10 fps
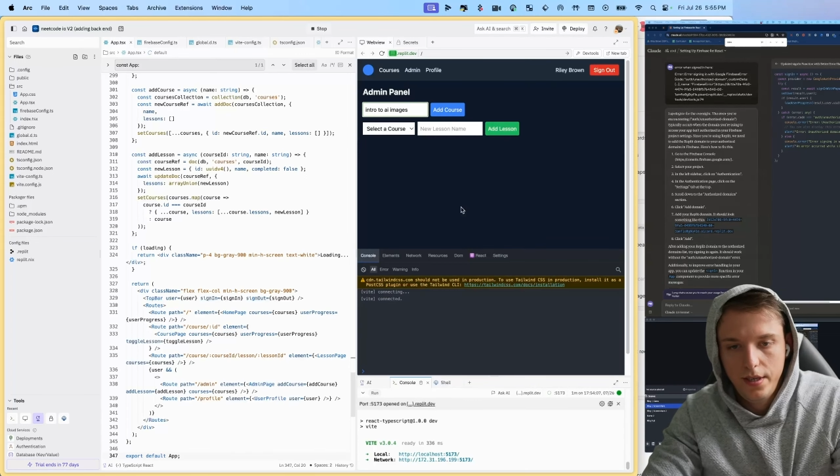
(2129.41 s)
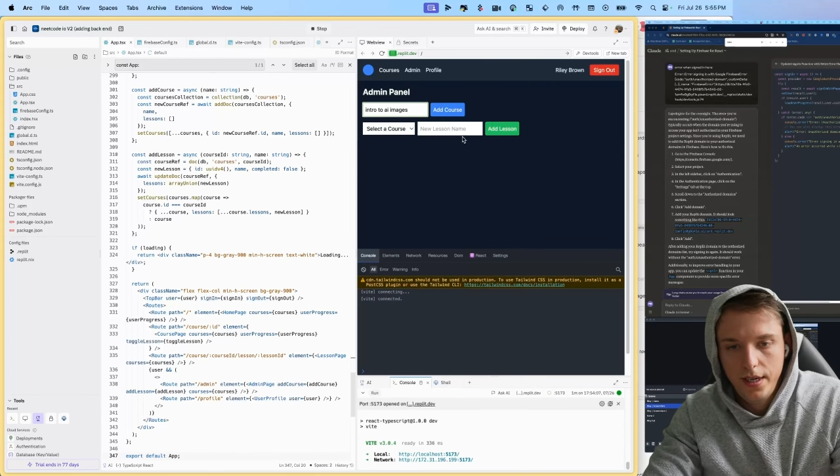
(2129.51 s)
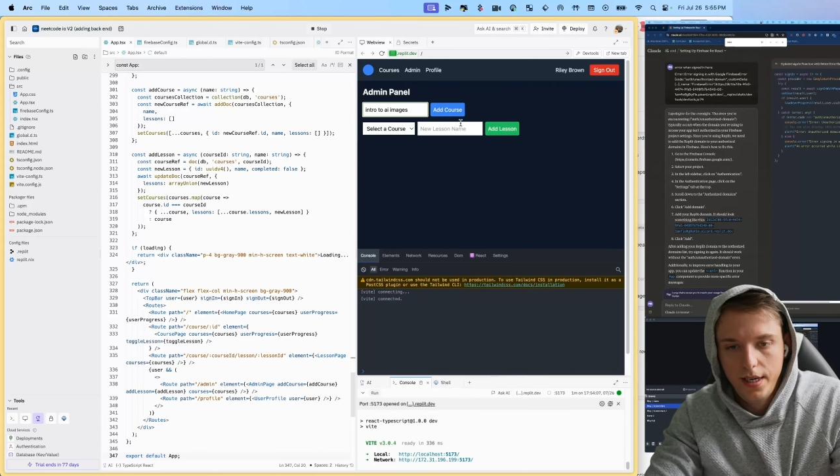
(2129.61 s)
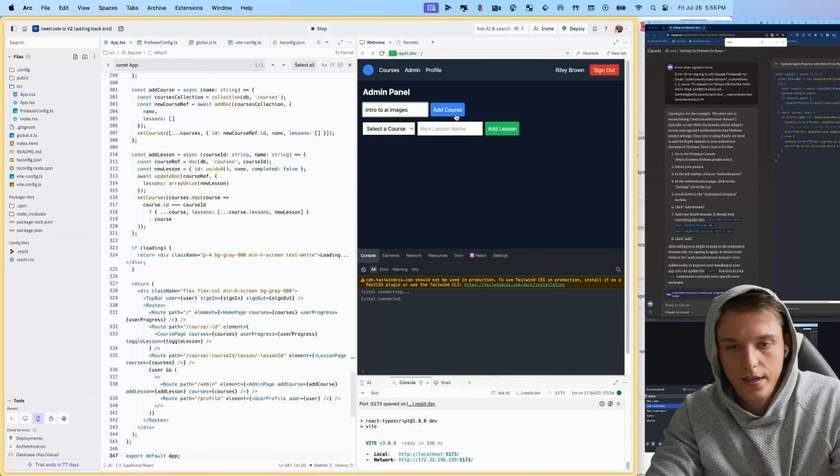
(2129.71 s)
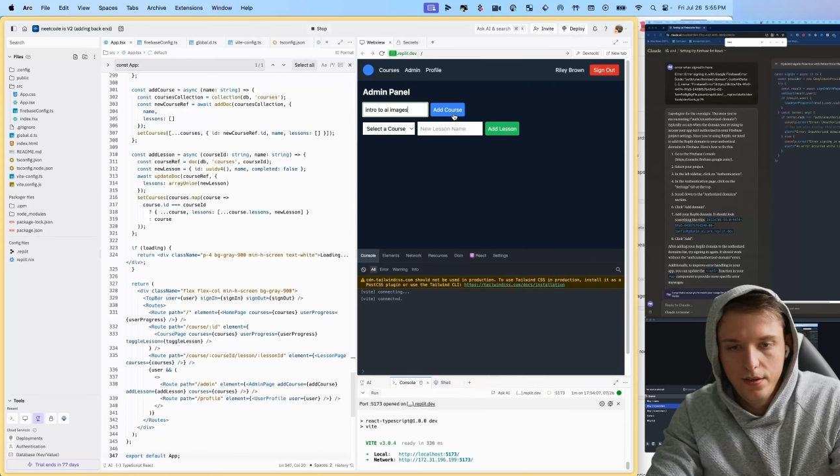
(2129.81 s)

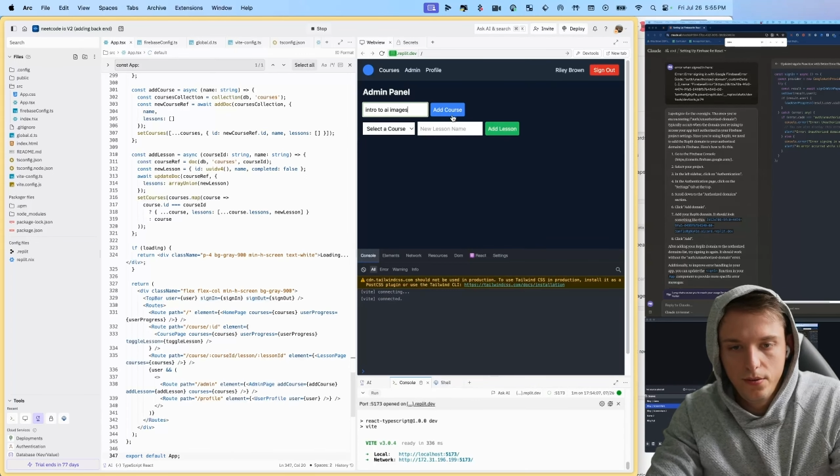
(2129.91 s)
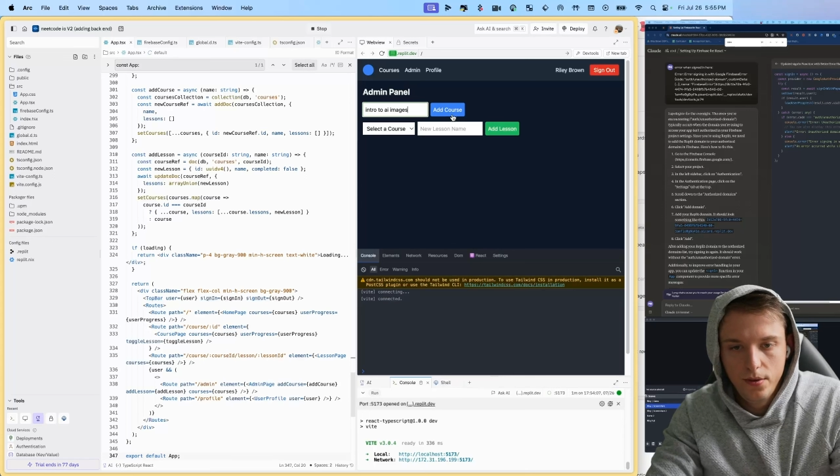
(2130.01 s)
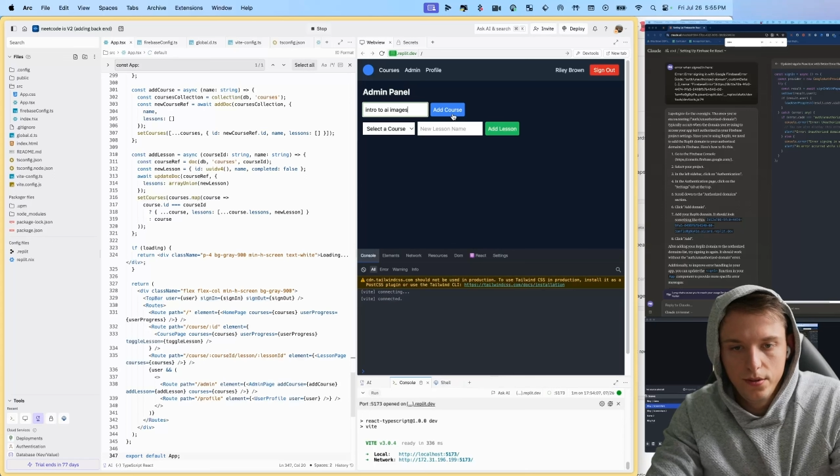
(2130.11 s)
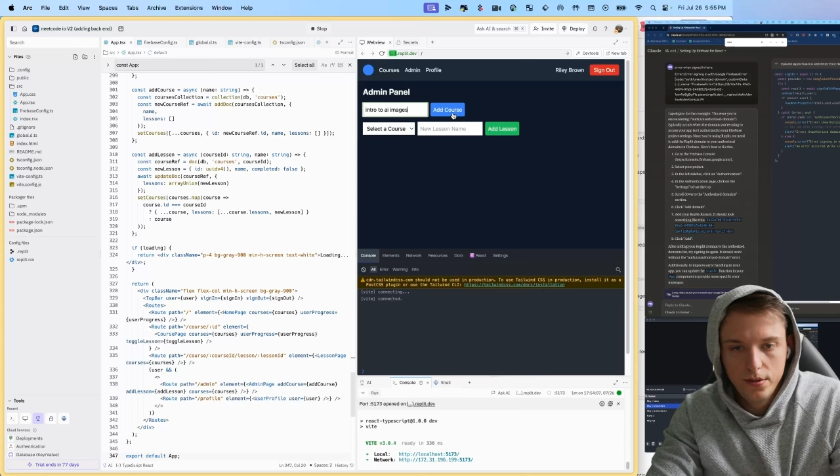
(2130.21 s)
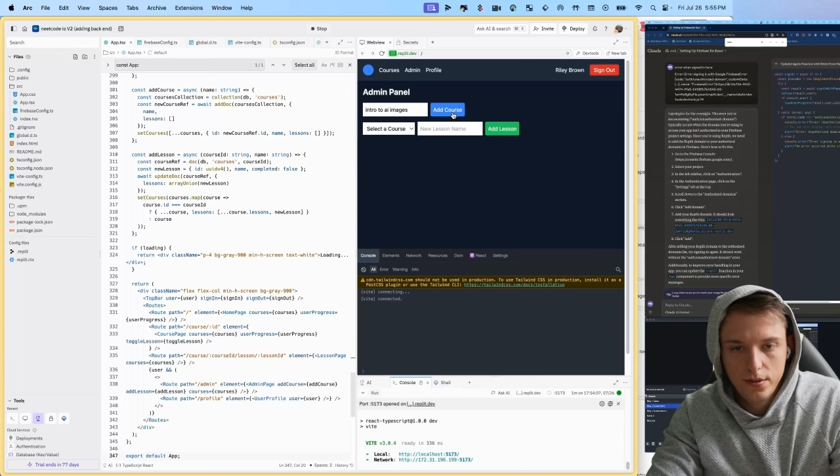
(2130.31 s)
Add
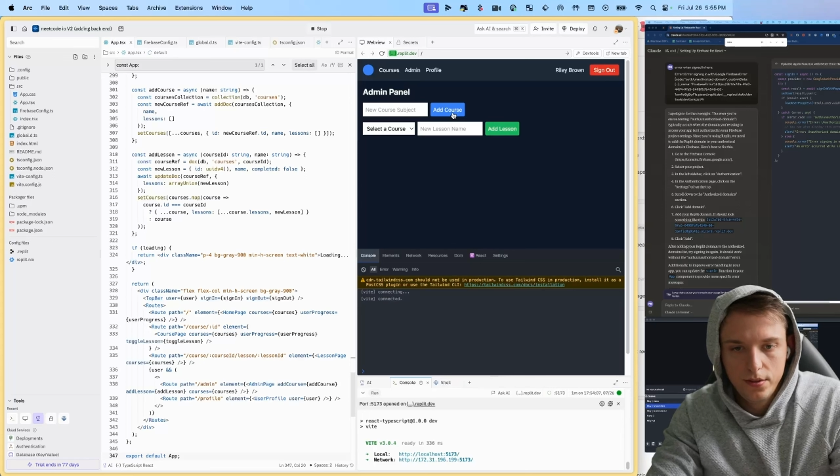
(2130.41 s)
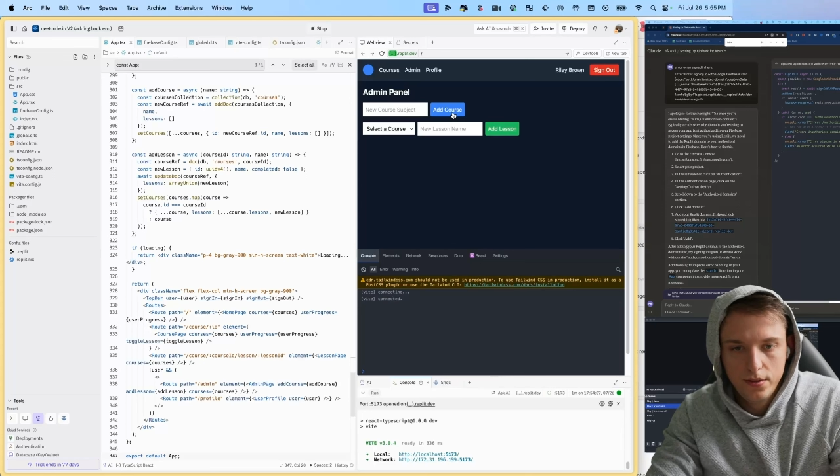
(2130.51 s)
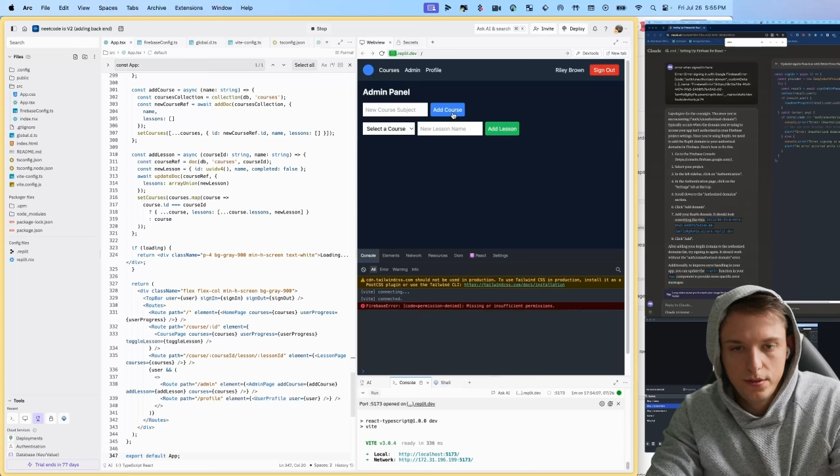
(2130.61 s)
course.